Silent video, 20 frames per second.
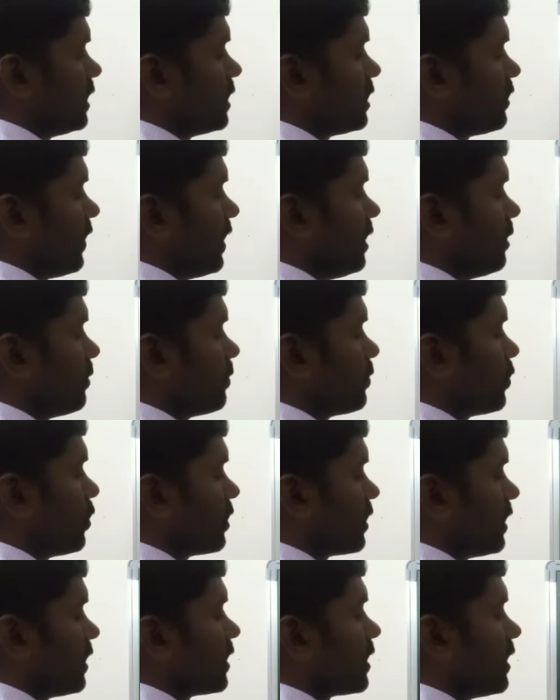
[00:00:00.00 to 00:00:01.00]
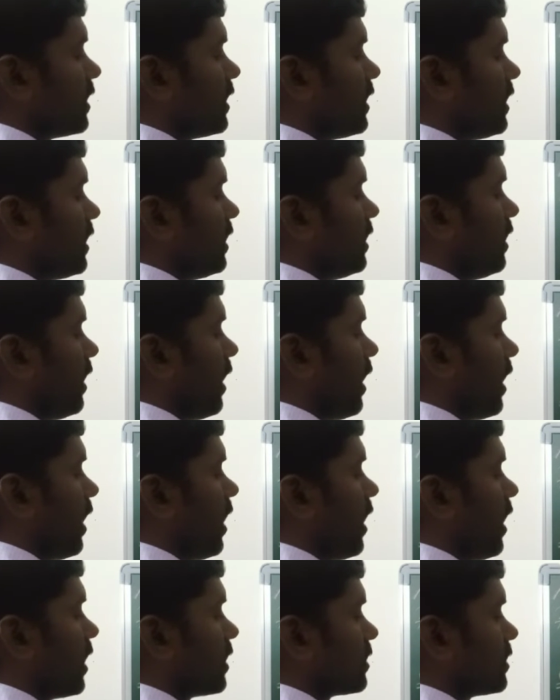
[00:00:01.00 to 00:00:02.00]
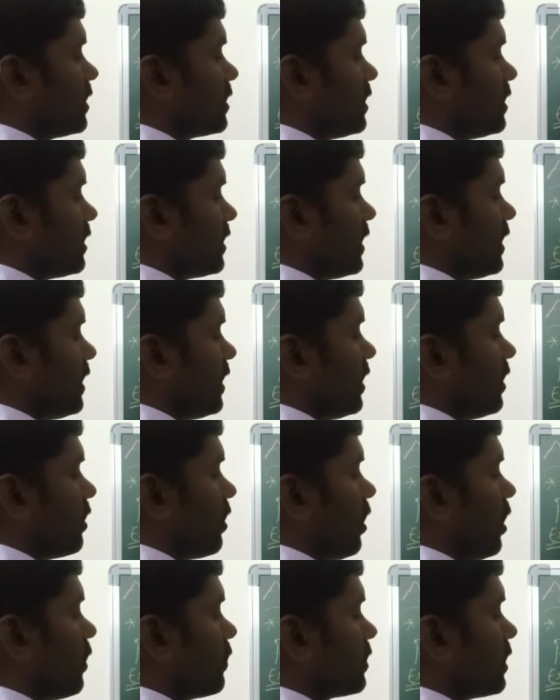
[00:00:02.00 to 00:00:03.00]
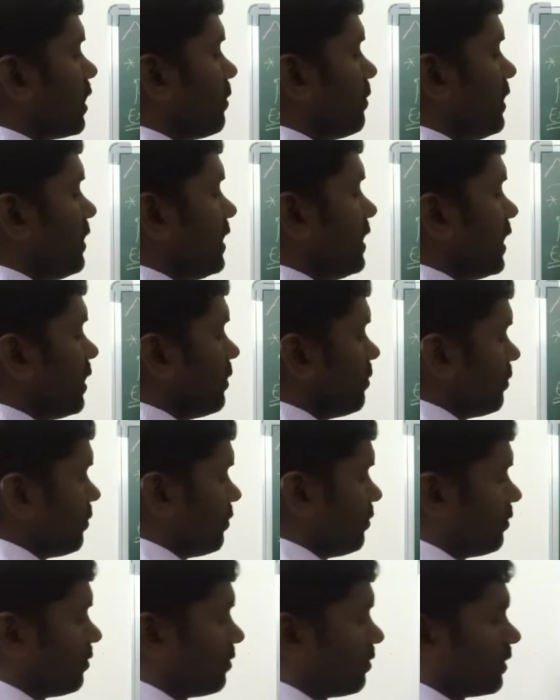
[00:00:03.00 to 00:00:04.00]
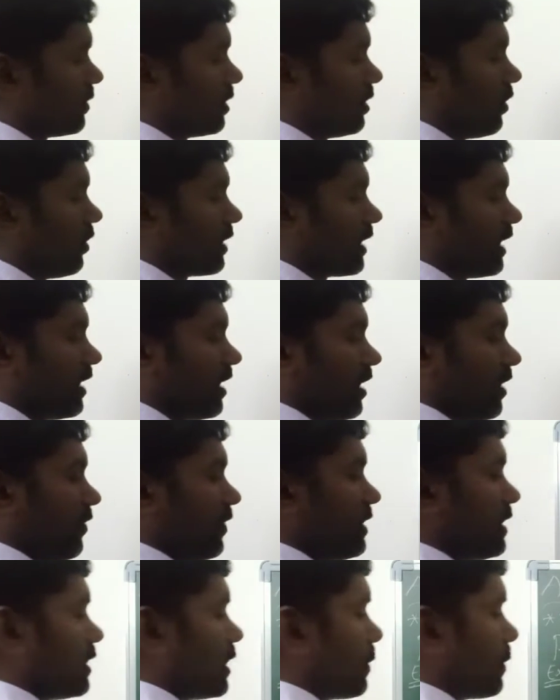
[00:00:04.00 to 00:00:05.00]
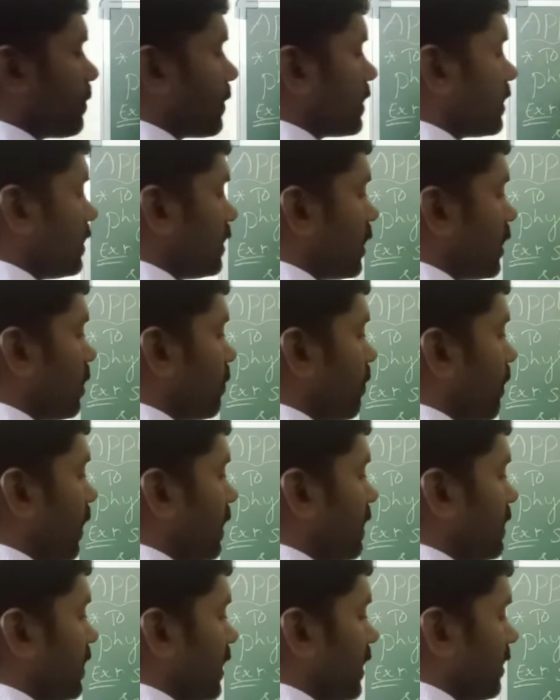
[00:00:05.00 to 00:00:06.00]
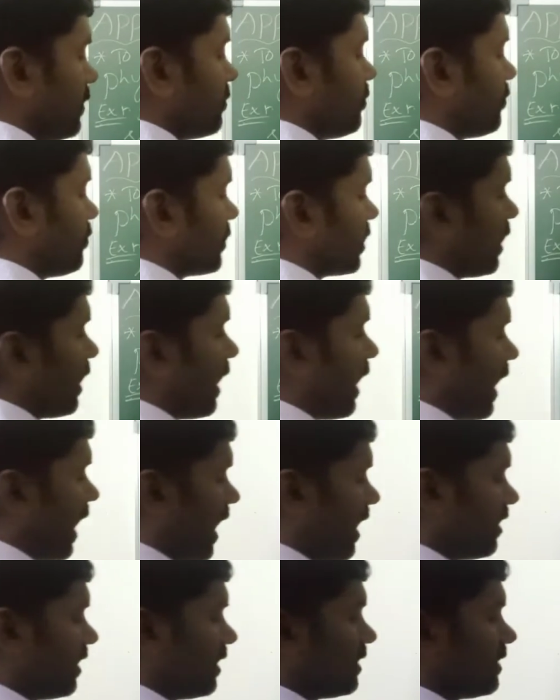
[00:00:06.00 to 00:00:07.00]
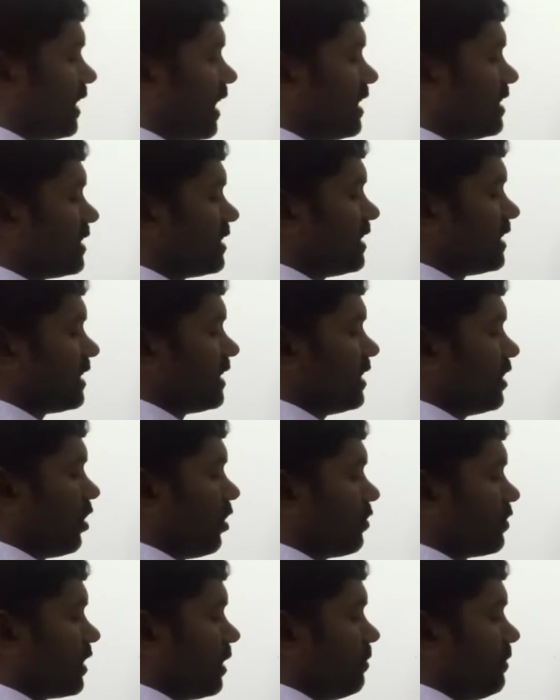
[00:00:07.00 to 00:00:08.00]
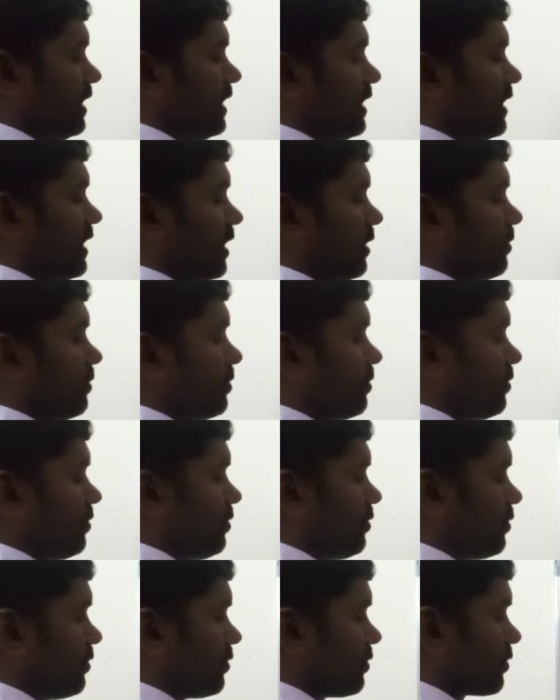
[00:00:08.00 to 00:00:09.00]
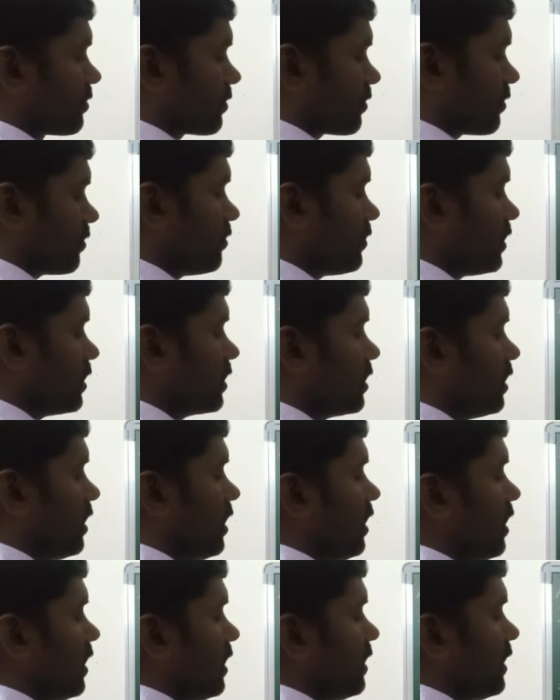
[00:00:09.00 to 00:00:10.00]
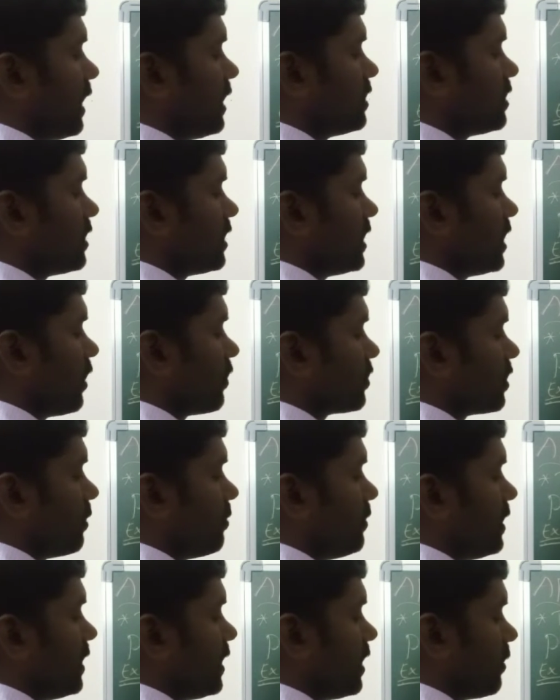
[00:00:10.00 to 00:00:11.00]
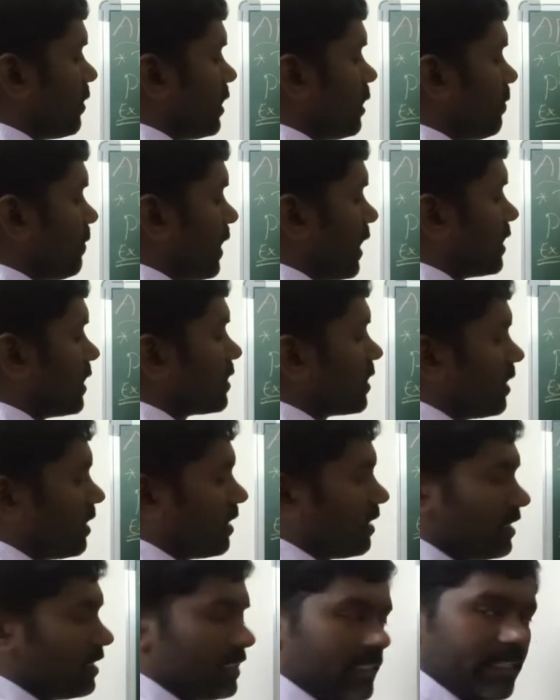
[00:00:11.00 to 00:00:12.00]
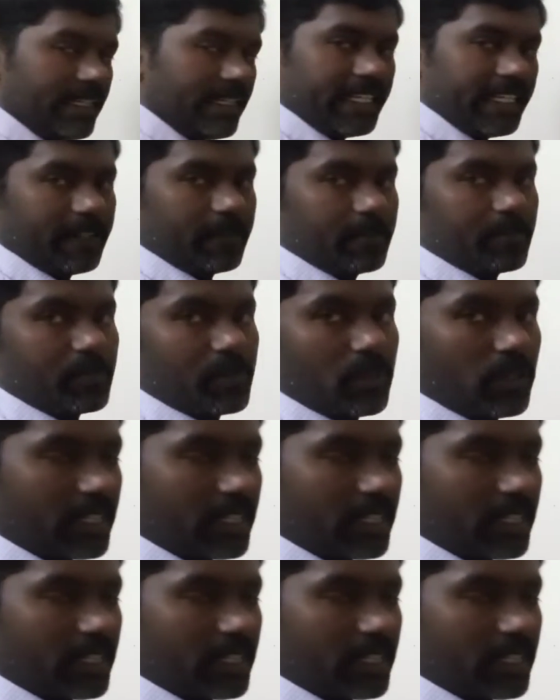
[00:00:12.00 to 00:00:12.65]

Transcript: It is very important, and the elasticity of the medium, okay now, which is represented by E, and the density of the medium. It be as D.